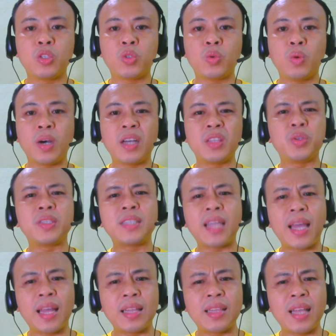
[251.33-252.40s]
to
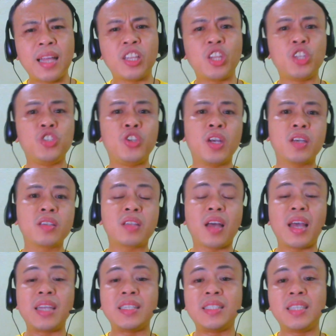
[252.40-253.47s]
understand and digest
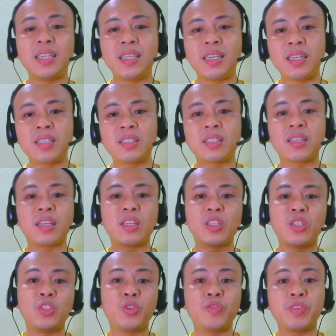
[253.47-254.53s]
ideas,
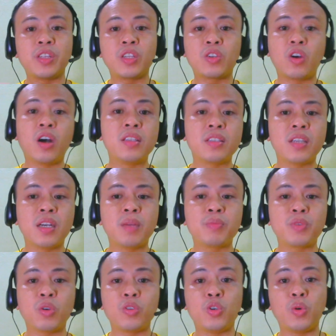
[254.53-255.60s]
the different
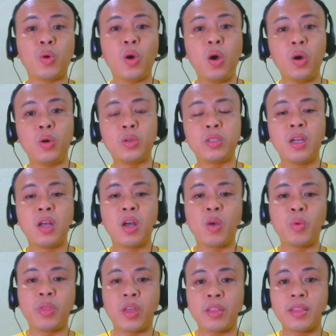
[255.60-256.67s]
concepts on your own
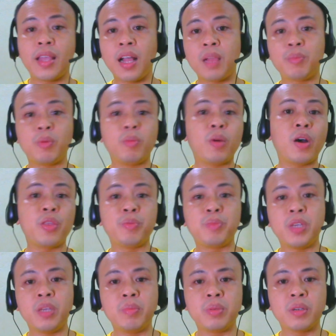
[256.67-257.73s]
without the help of other
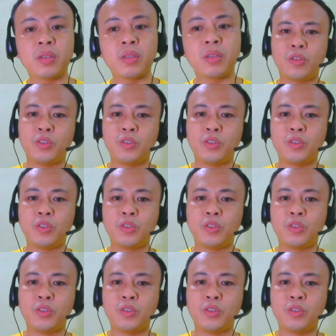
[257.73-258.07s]
people.